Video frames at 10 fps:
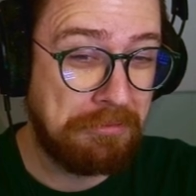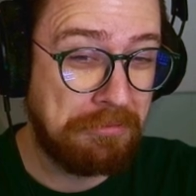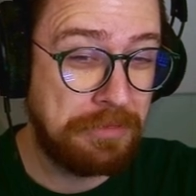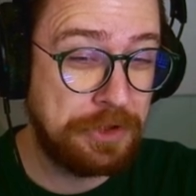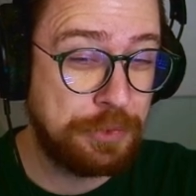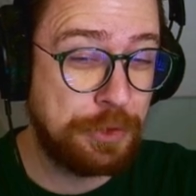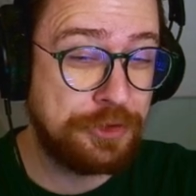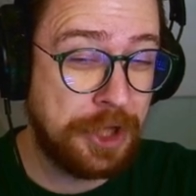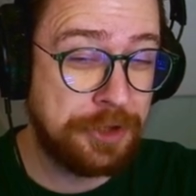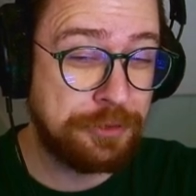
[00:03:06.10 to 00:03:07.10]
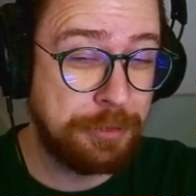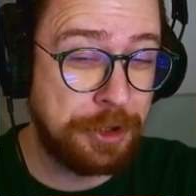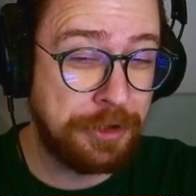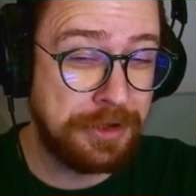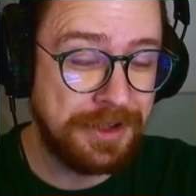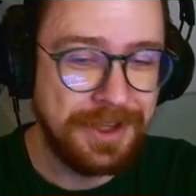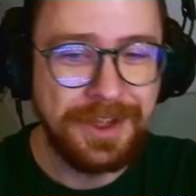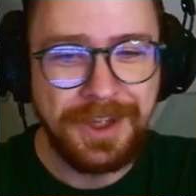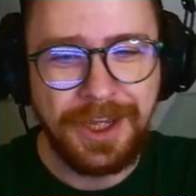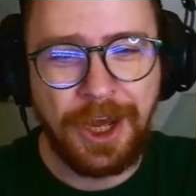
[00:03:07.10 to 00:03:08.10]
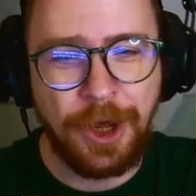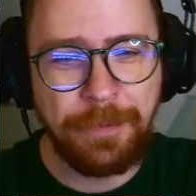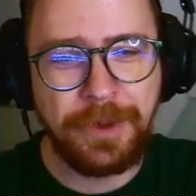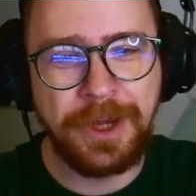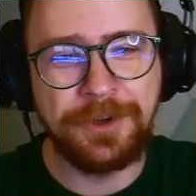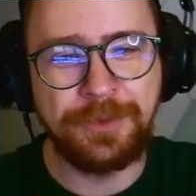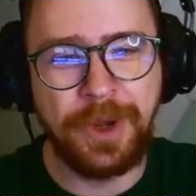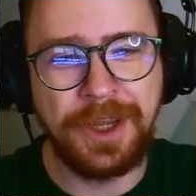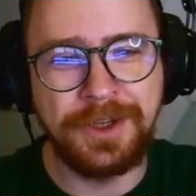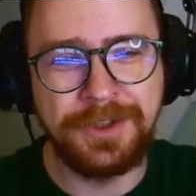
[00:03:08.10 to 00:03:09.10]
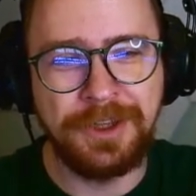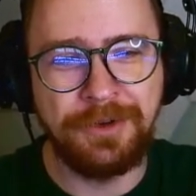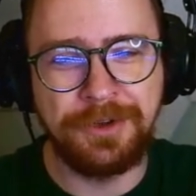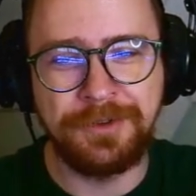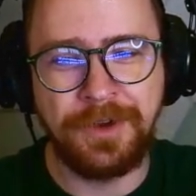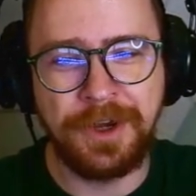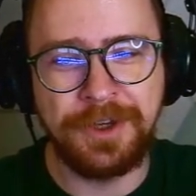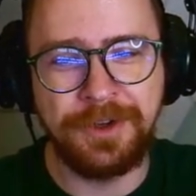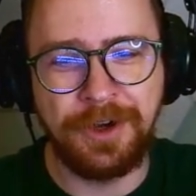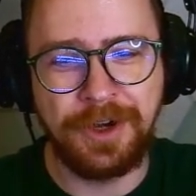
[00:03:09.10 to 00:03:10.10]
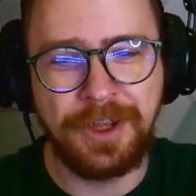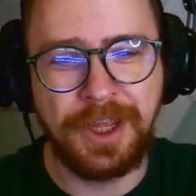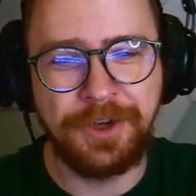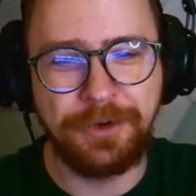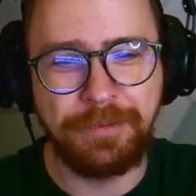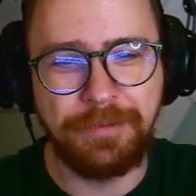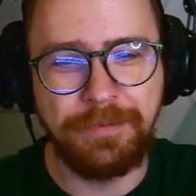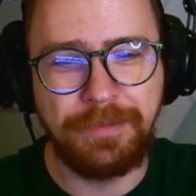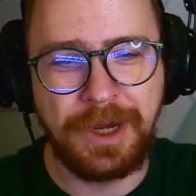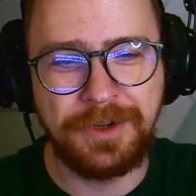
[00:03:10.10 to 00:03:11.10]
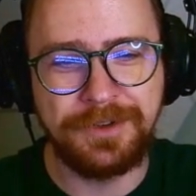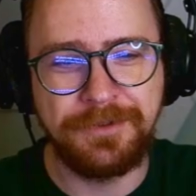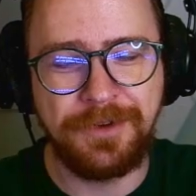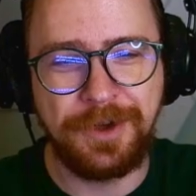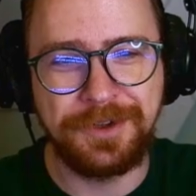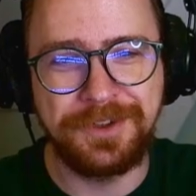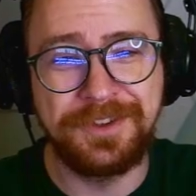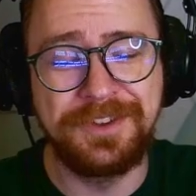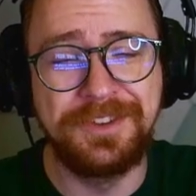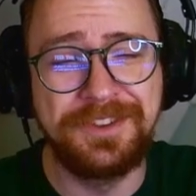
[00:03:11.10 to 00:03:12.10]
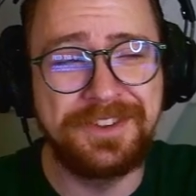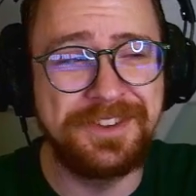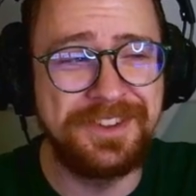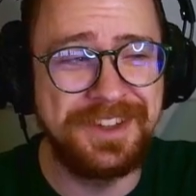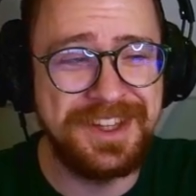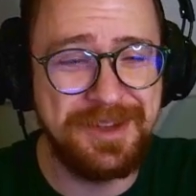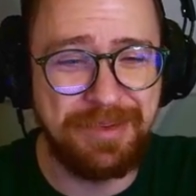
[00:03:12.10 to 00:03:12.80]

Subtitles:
This one sounds familiar. All players wait until it is very dark and your parents have fallen asleep.